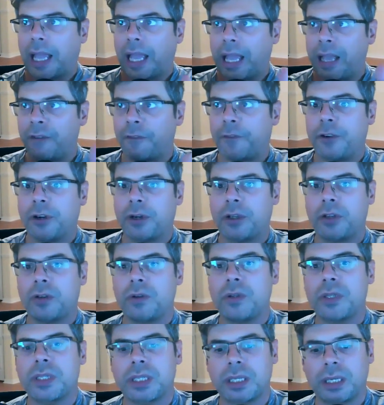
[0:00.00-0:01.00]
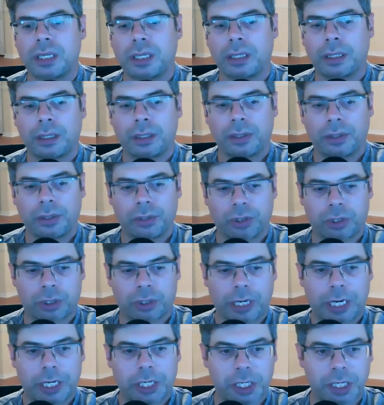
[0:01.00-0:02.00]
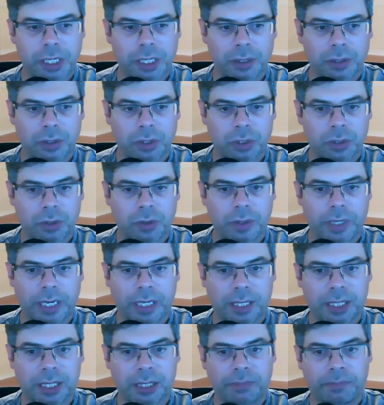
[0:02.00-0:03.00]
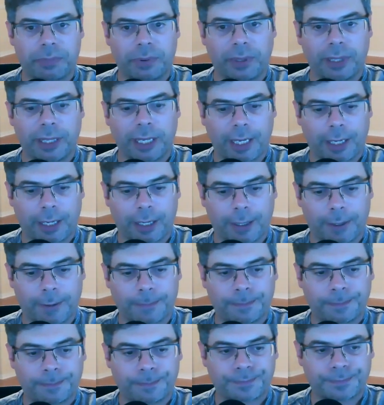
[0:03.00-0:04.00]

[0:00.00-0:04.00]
If you're using stretching to explain